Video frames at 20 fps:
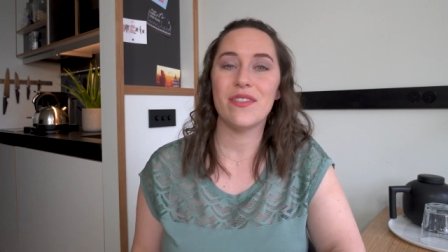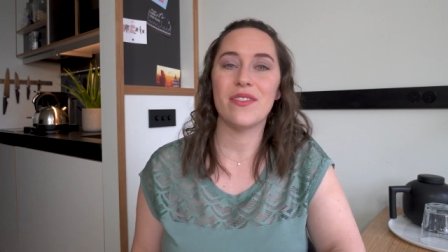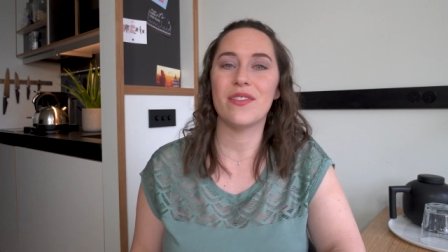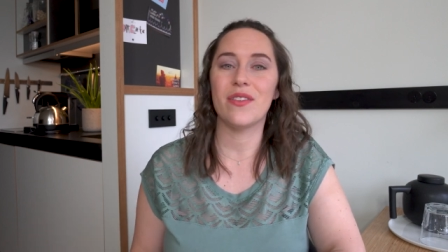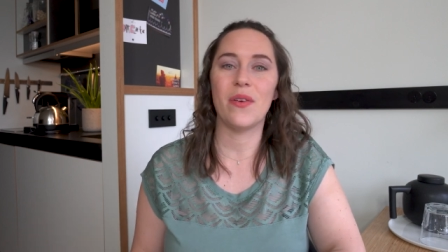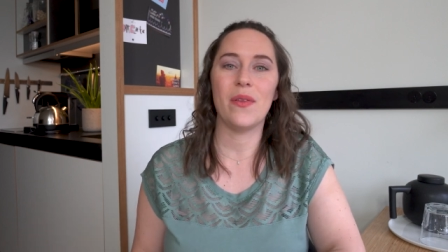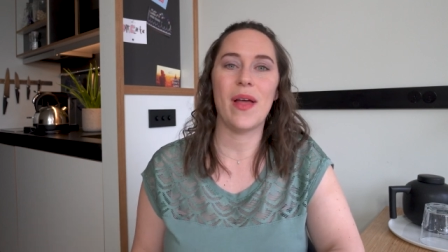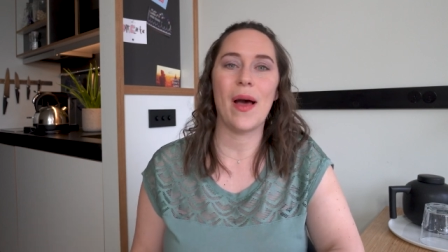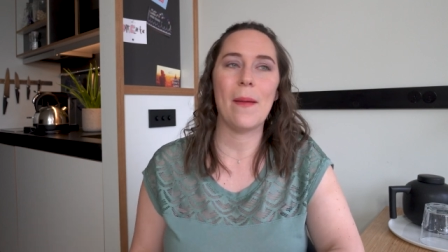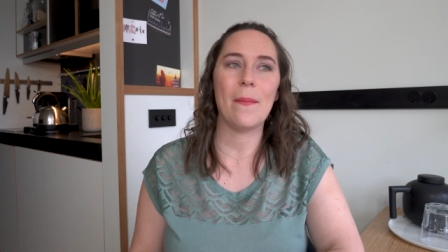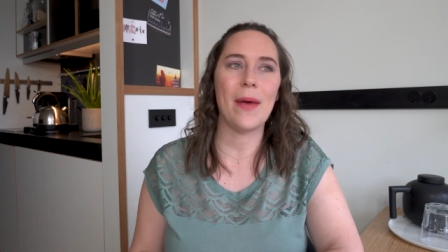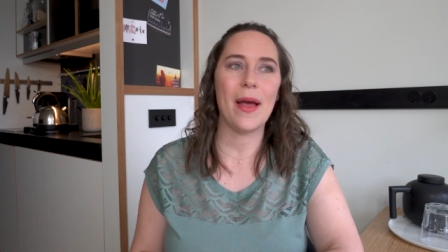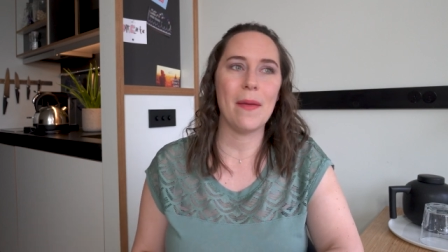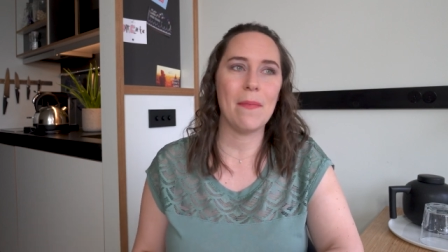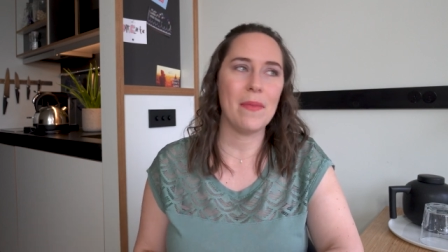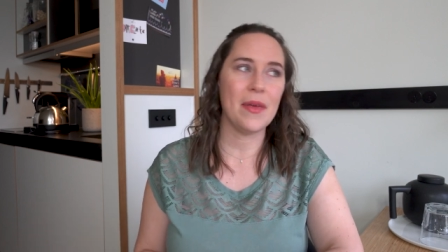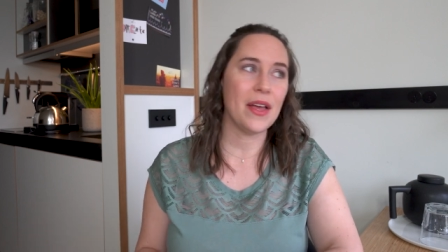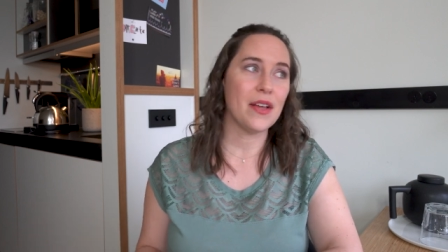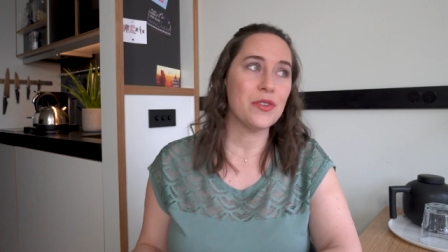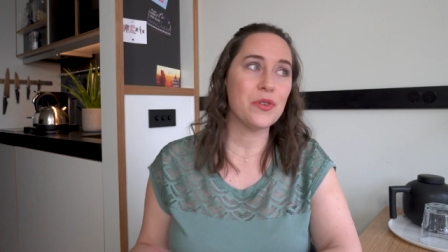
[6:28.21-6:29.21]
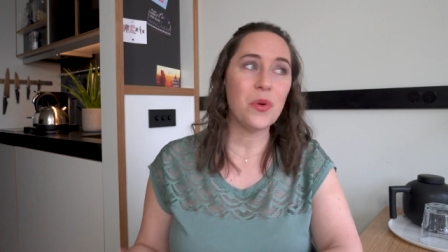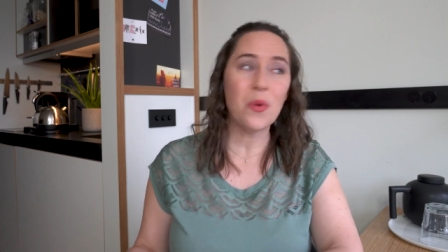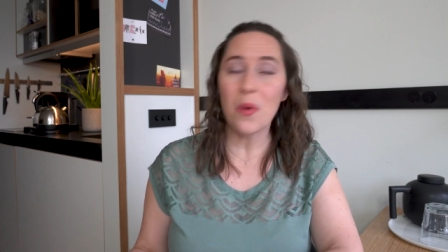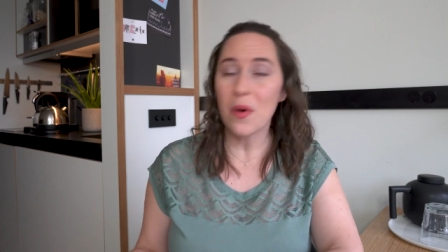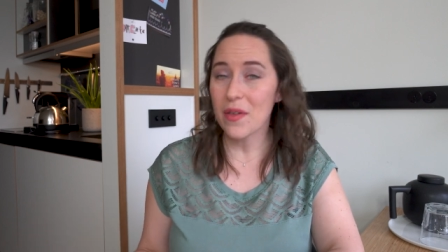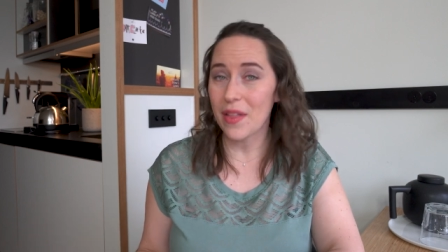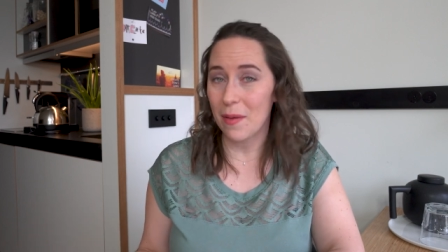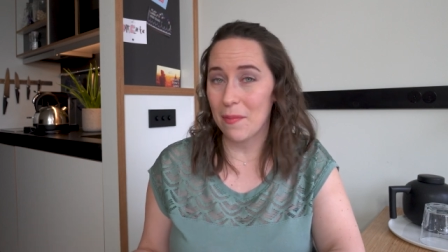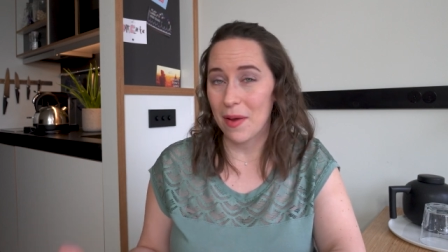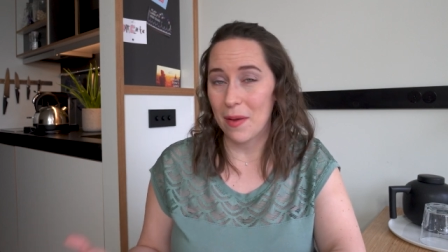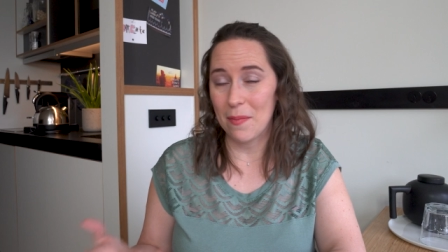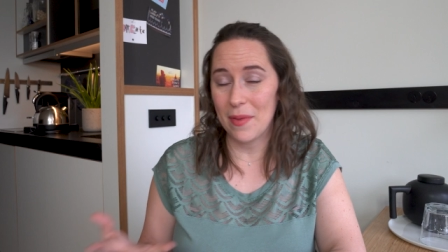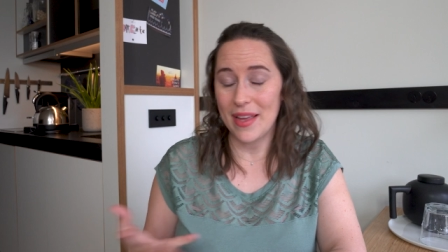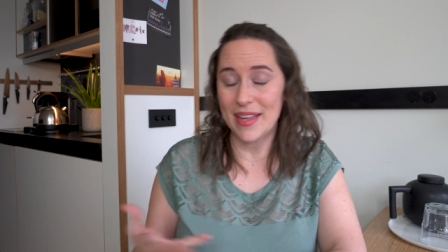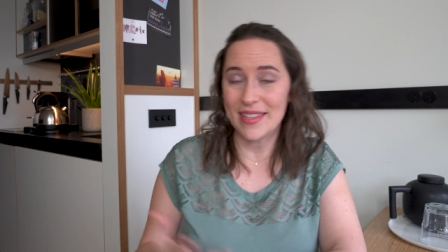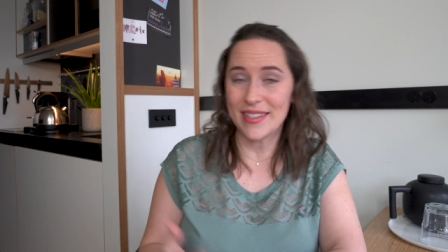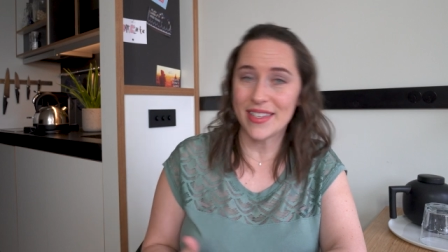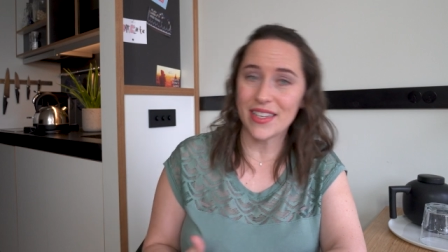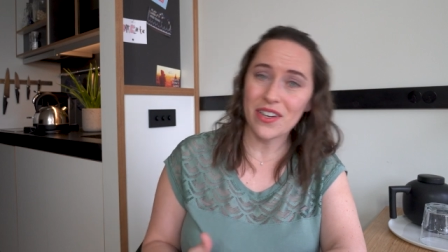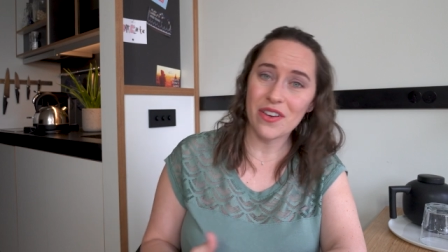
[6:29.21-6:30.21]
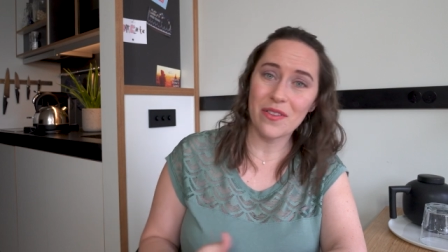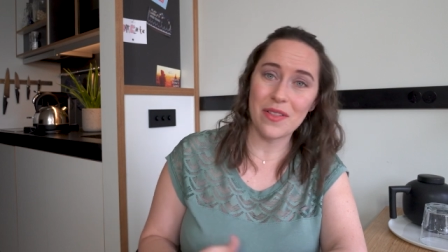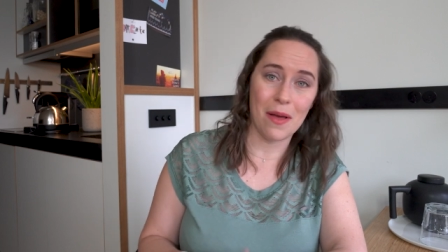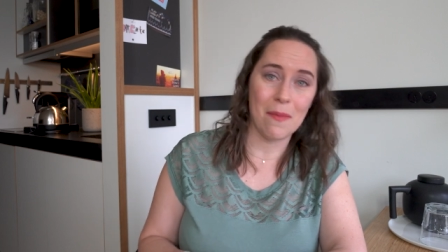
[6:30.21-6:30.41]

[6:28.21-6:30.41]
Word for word: So that might be a tour, that might be a dinner,